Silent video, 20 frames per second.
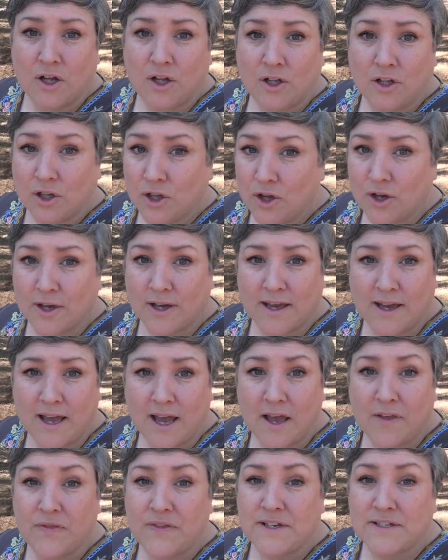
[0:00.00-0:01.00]
Look
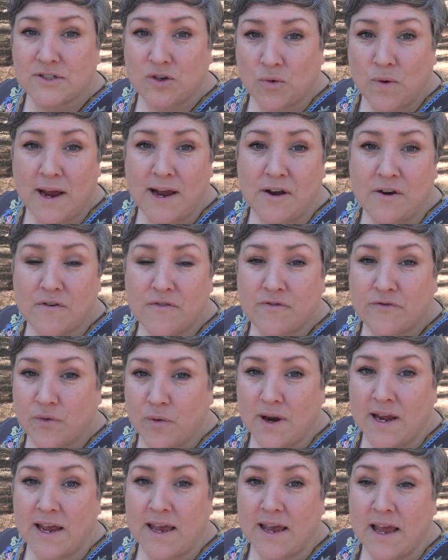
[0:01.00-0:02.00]
at these great
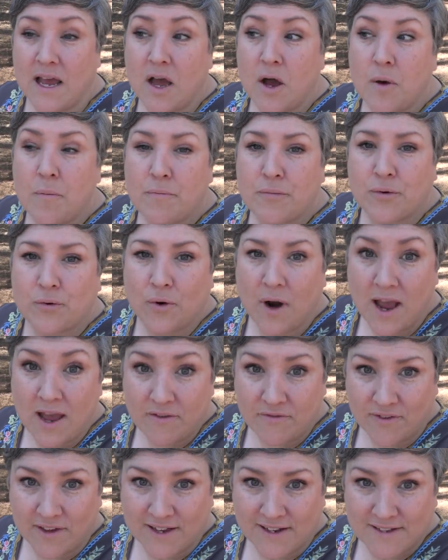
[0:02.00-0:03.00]
free
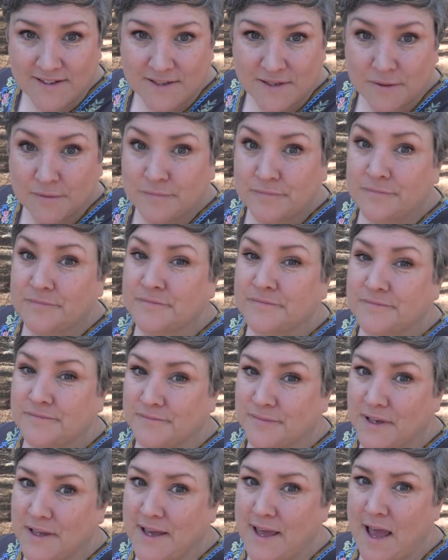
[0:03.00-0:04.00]
private
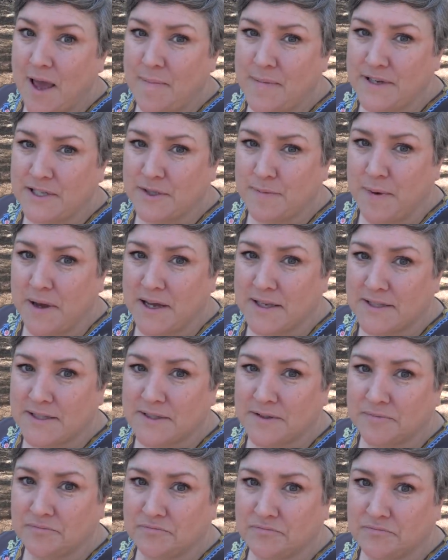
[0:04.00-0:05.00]
camping spots.